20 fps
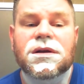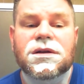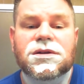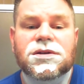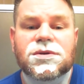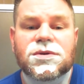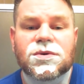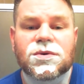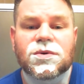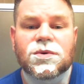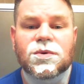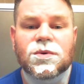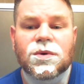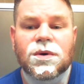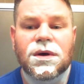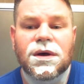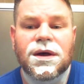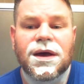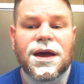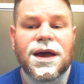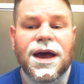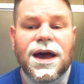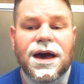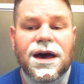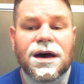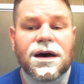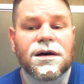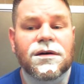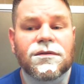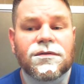to
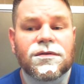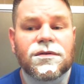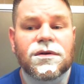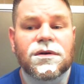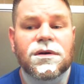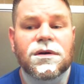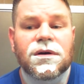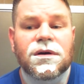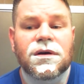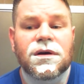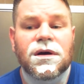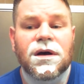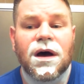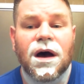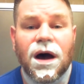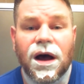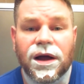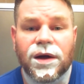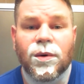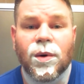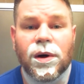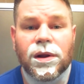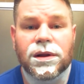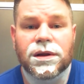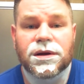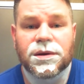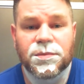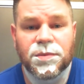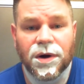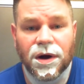have high
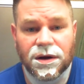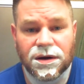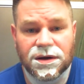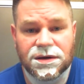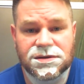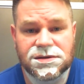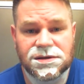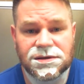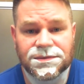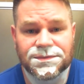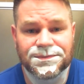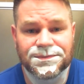quality products